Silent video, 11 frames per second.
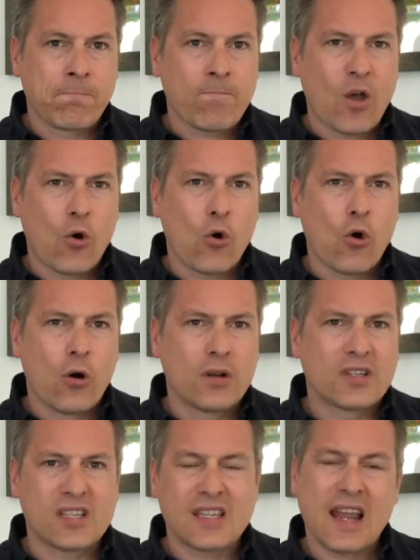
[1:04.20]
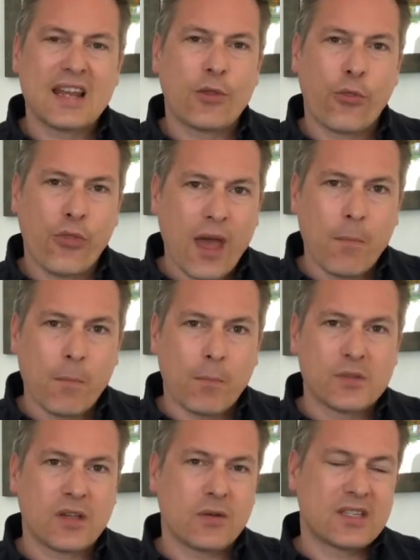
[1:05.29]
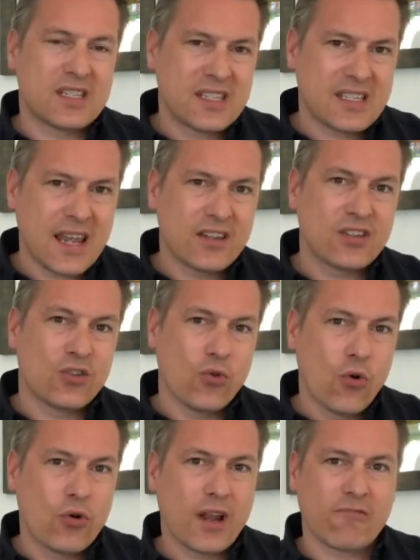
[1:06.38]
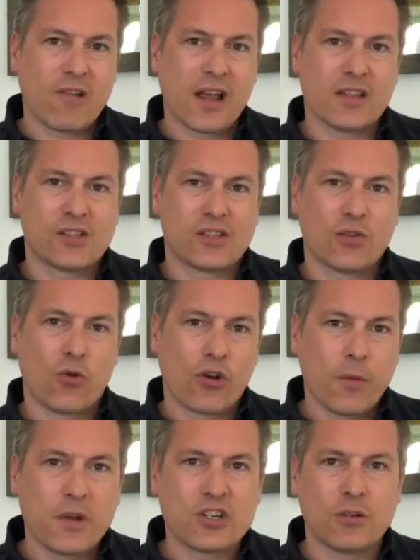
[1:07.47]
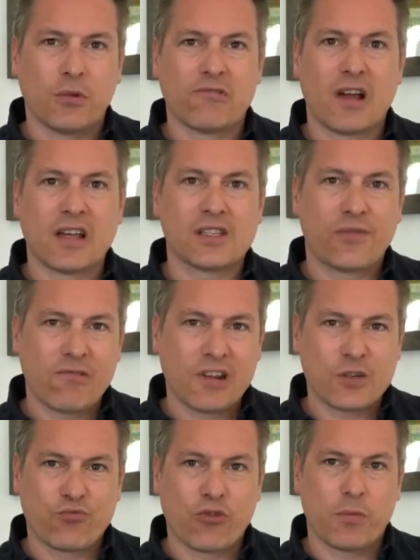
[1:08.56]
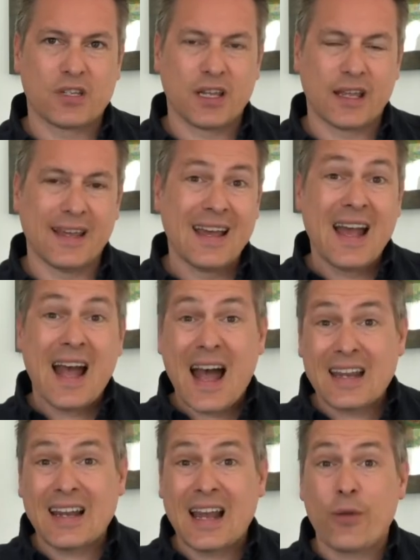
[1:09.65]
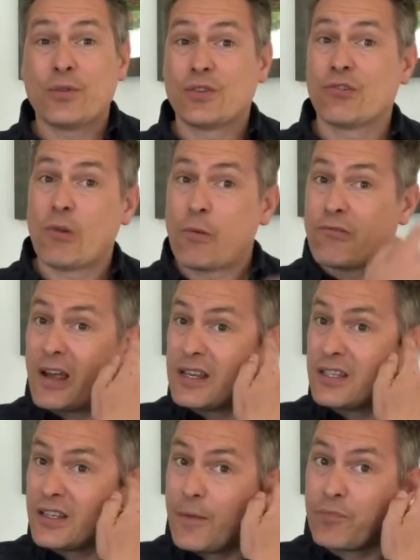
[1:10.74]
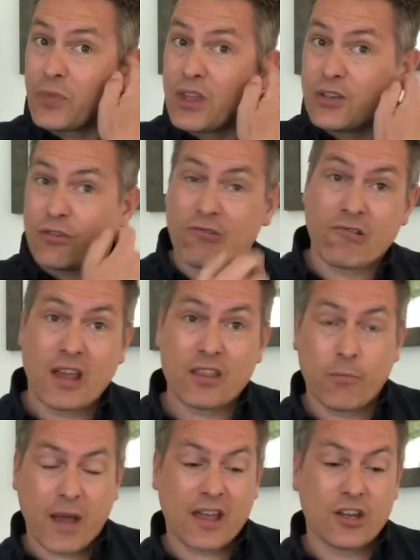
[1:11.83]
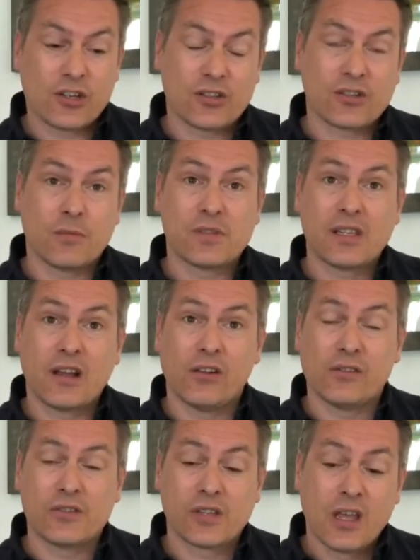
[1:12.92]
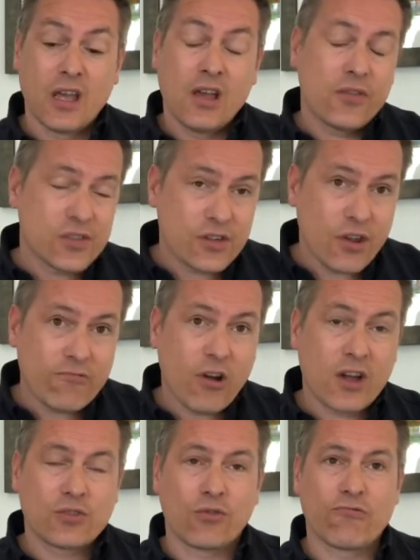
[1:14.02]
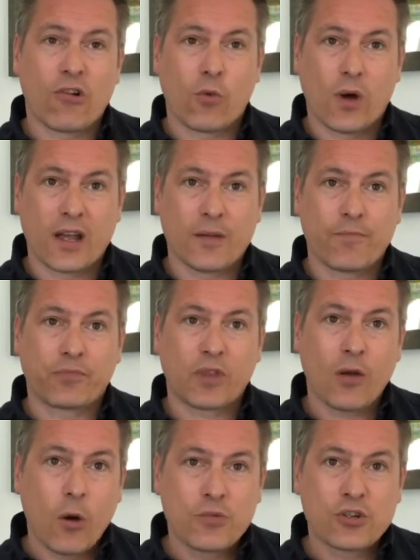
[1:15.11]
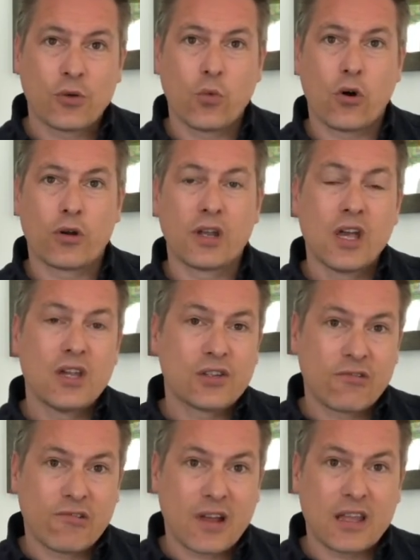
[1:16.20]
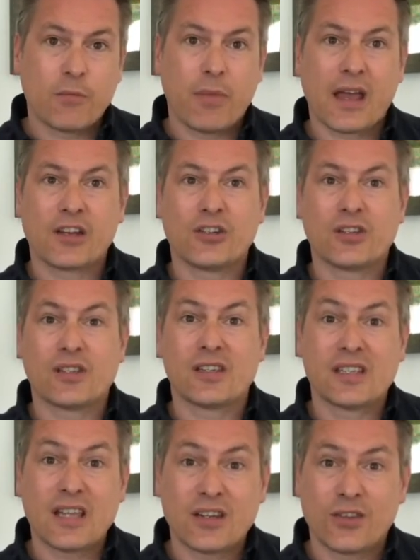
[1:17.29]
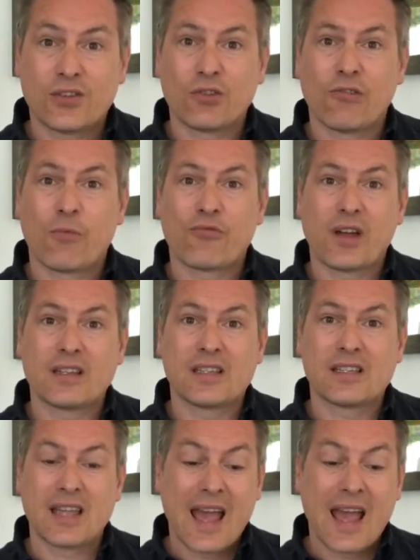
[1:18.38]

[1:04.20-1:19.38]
or to send them, so send your net rates or commissionable rates for each property and allow the tour operator to create the packages themselves. There's no right or wrong way. Option one, to create the packages and send to the tour operators,